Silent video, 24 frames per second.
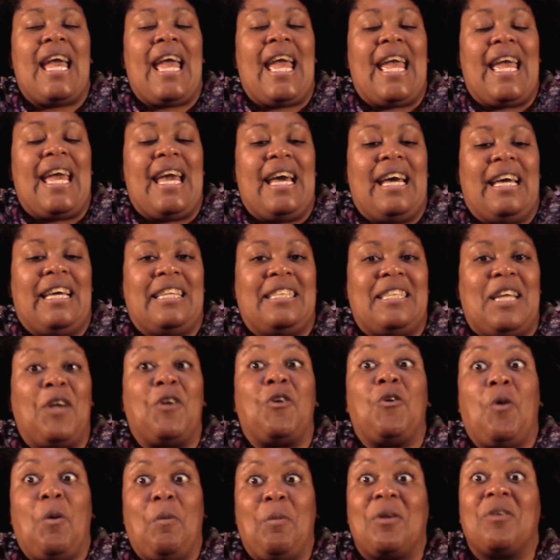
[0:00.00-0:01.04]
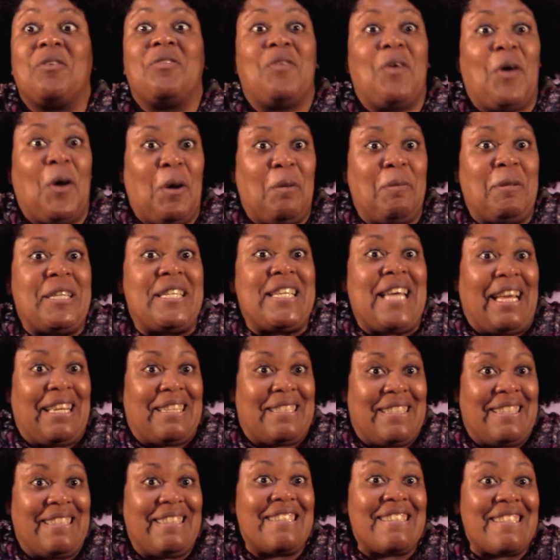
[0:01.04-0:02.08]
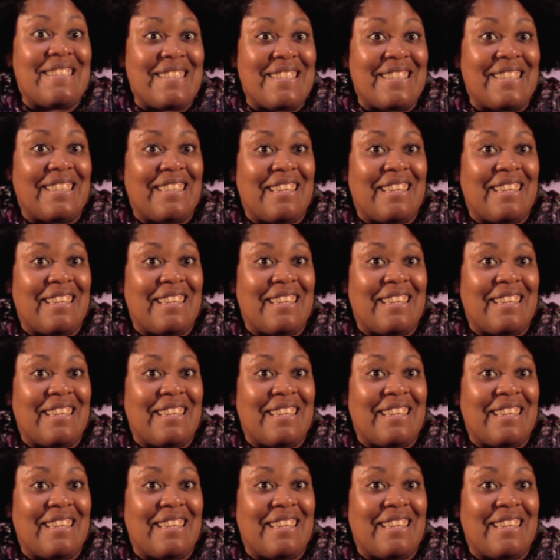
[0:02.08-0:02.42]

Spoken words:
And I grew up on a farm in Texas.